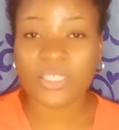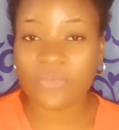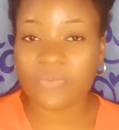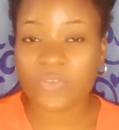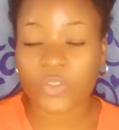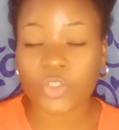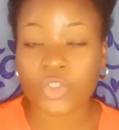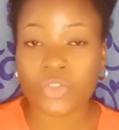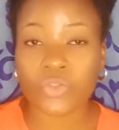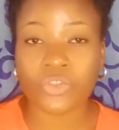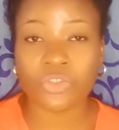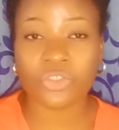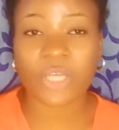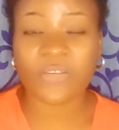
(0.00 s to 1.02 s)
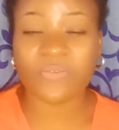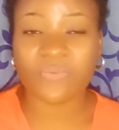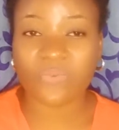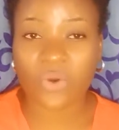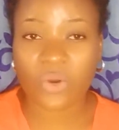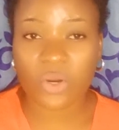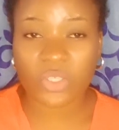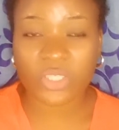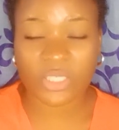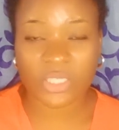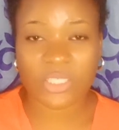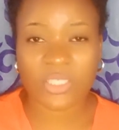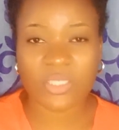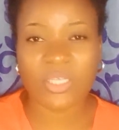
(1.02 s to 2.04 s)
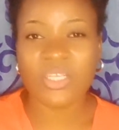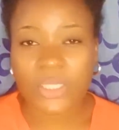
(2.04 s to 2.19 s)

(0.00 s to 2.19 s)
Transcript: giving. You should avoid it.